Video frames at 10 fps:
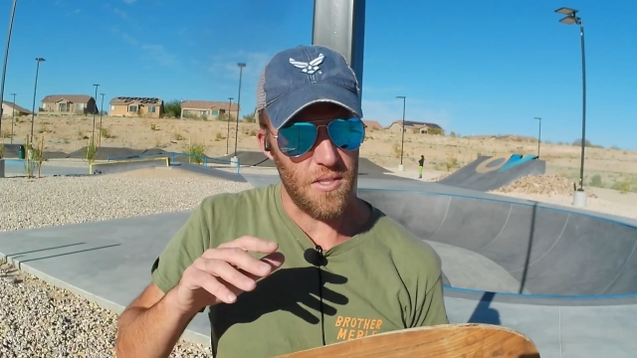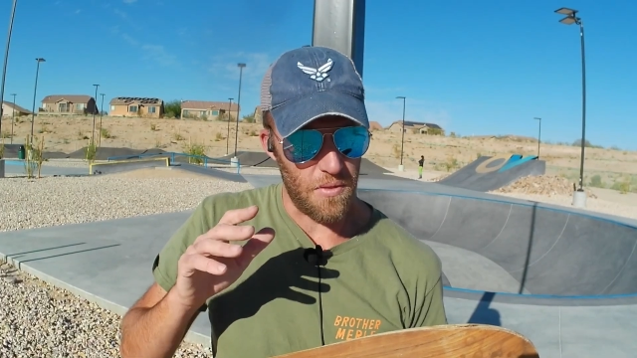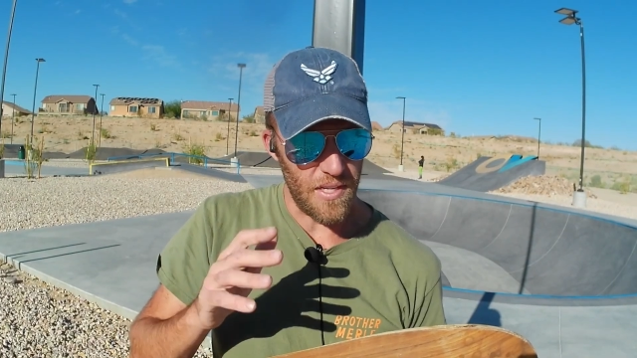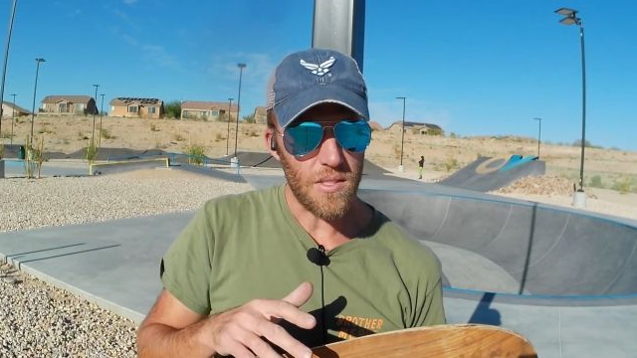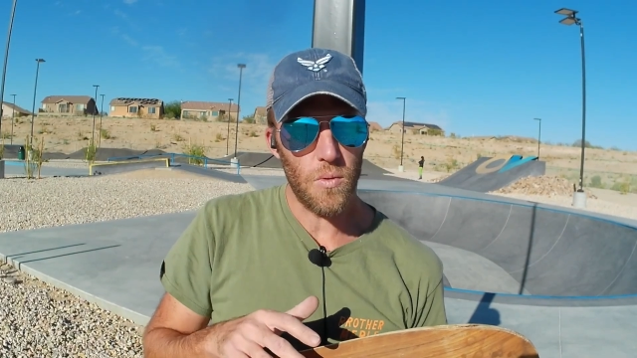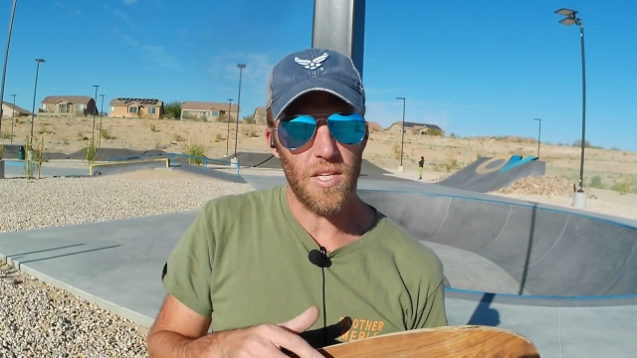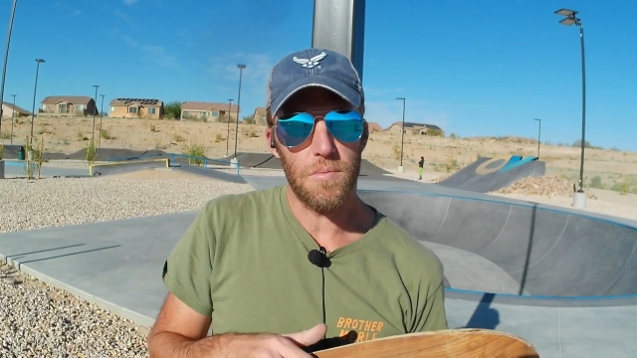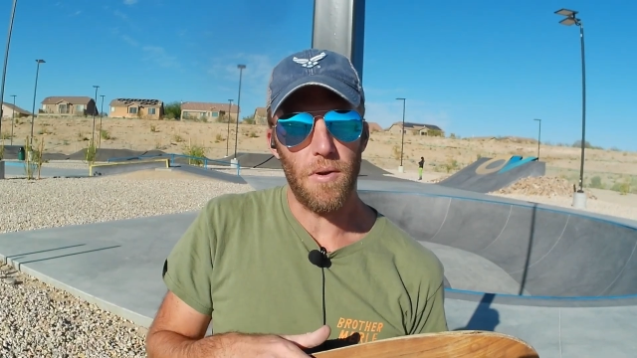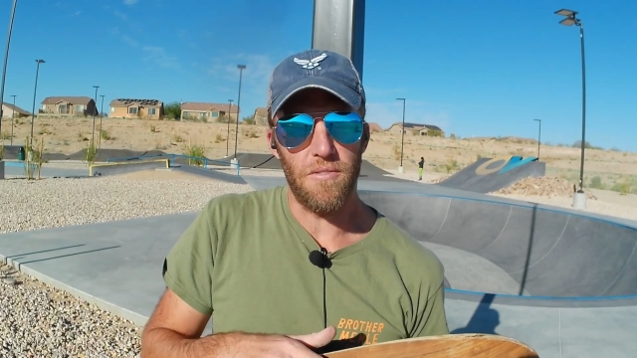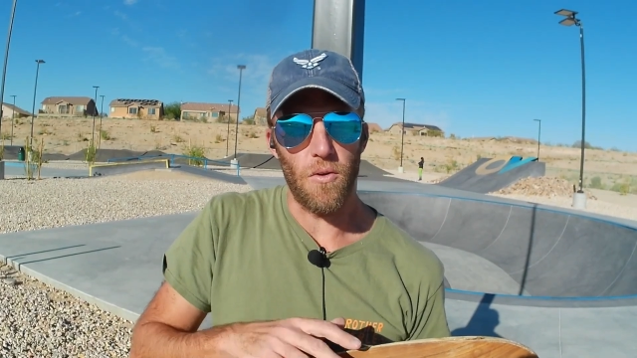So these wheels
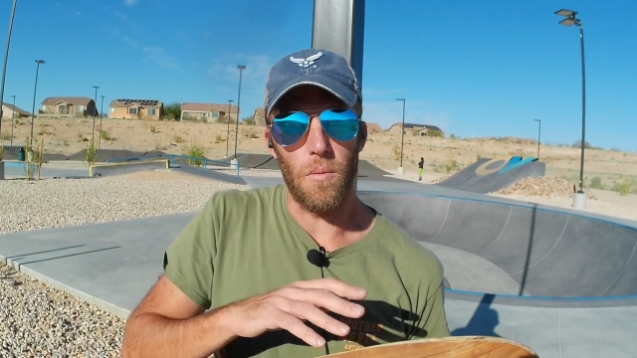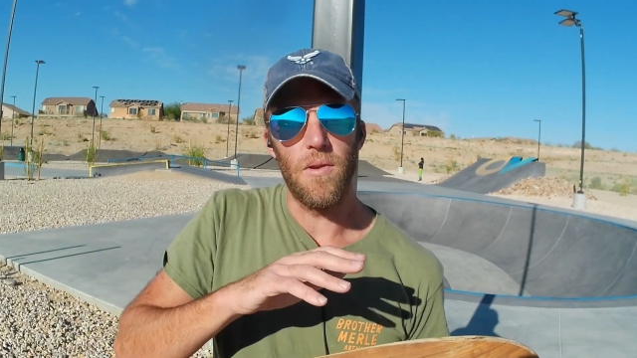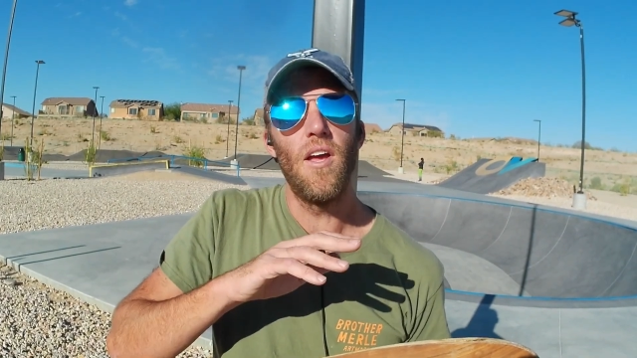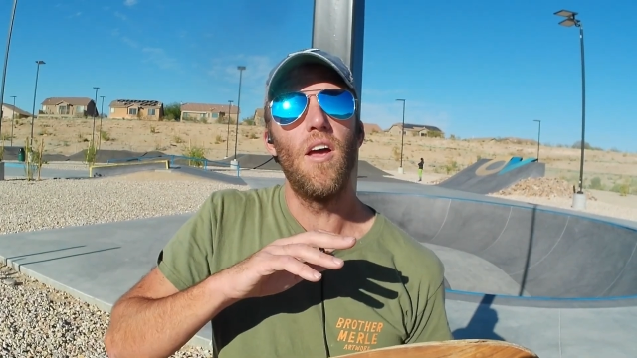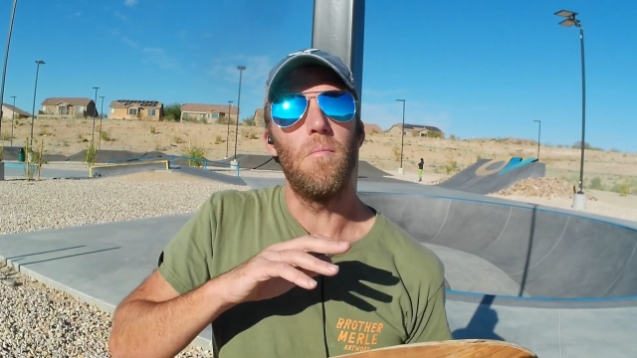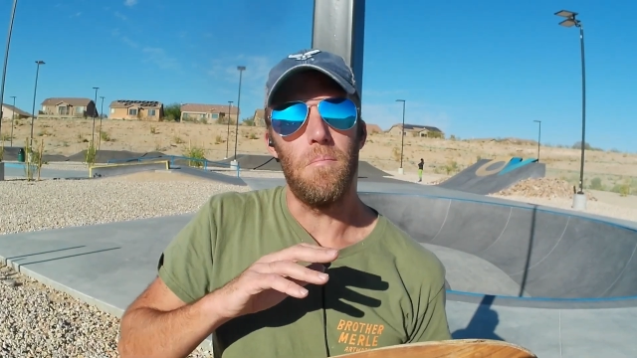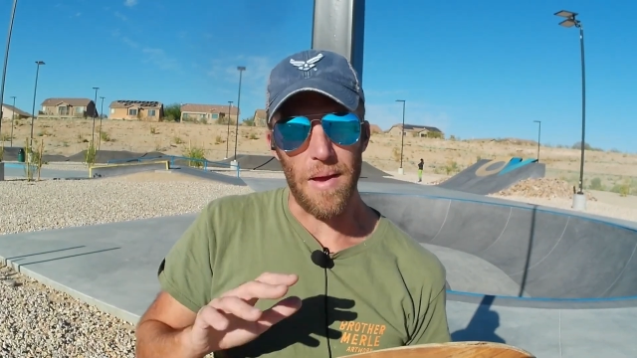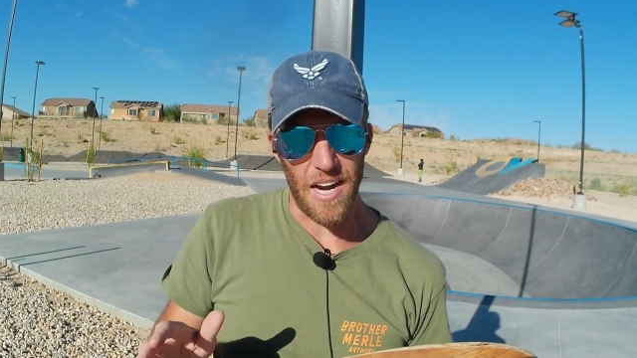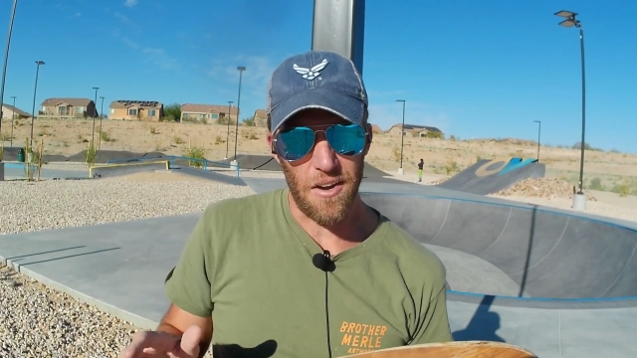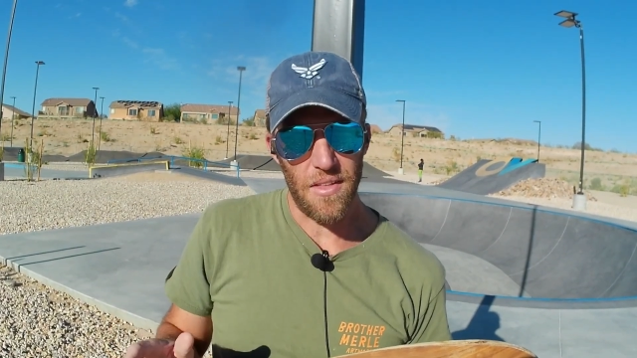performed
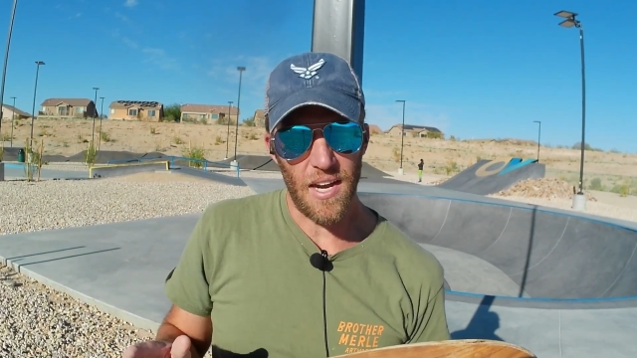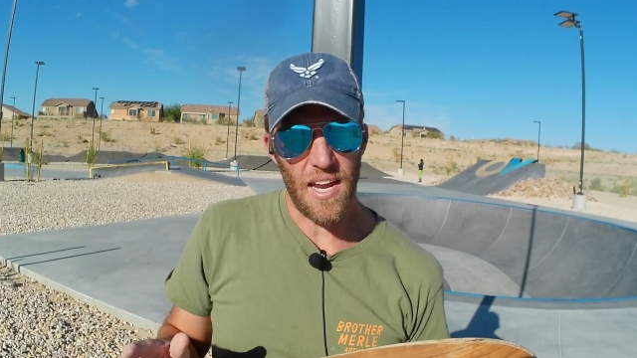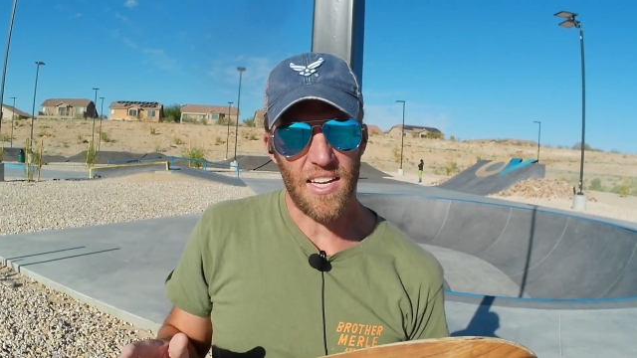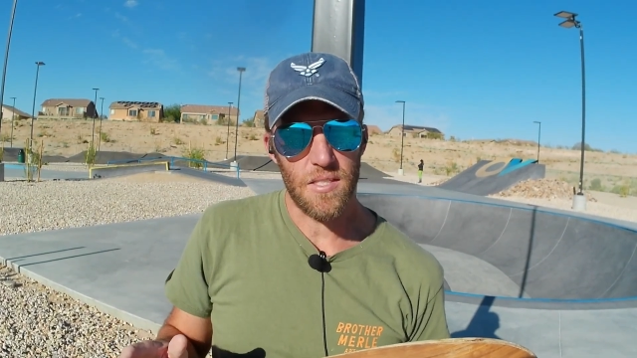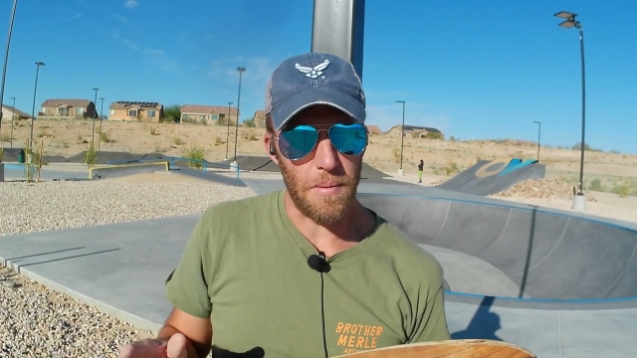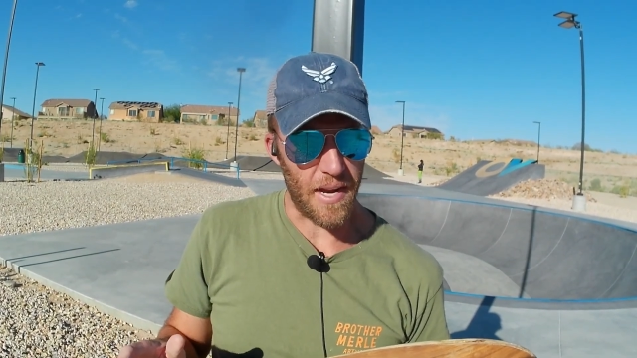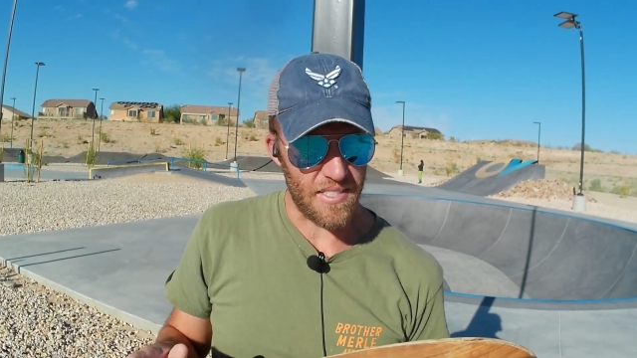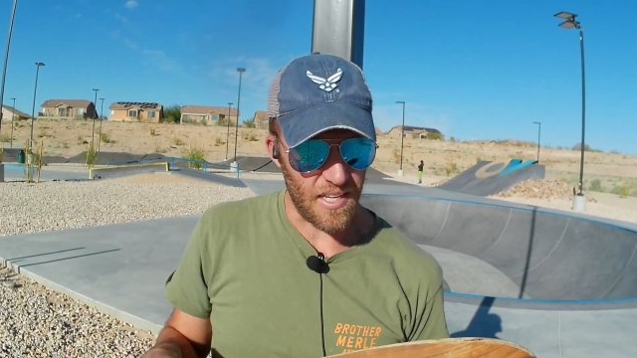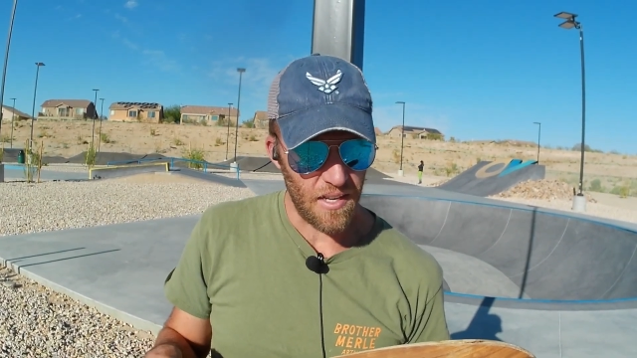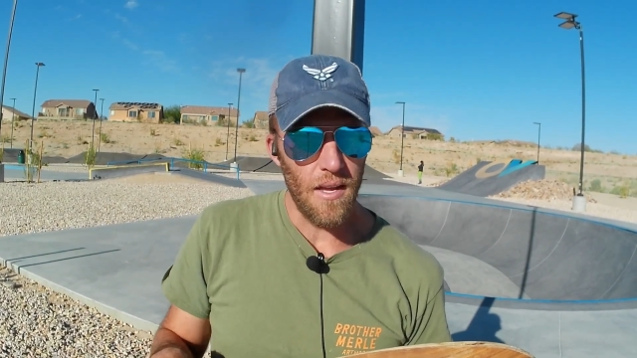better than I
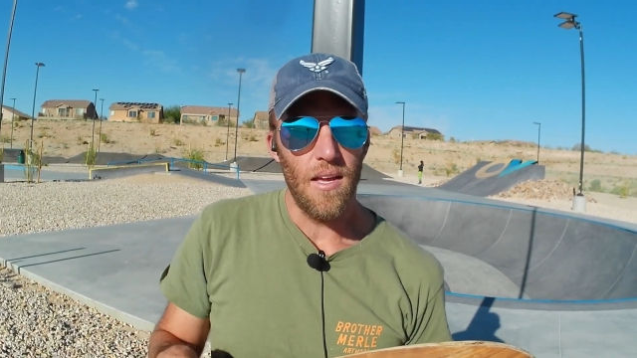expected,